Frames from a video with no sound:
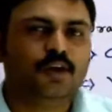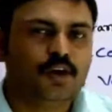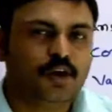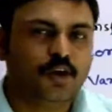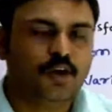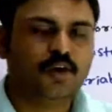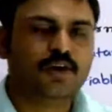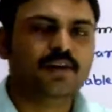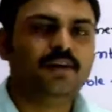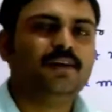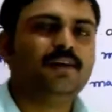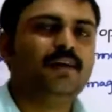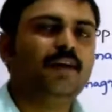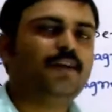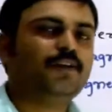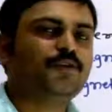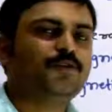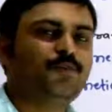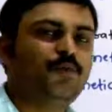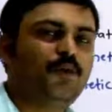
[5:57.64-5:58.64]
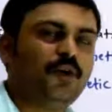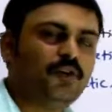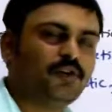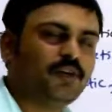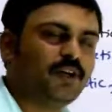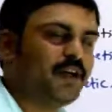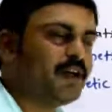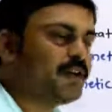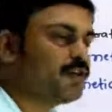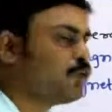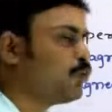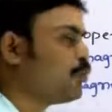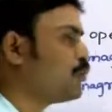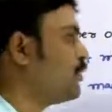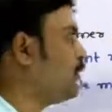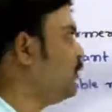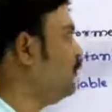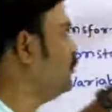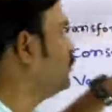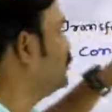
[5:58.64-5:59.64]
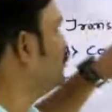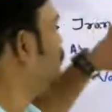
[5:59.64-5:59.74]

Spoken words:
Okay, let us move on to the next question.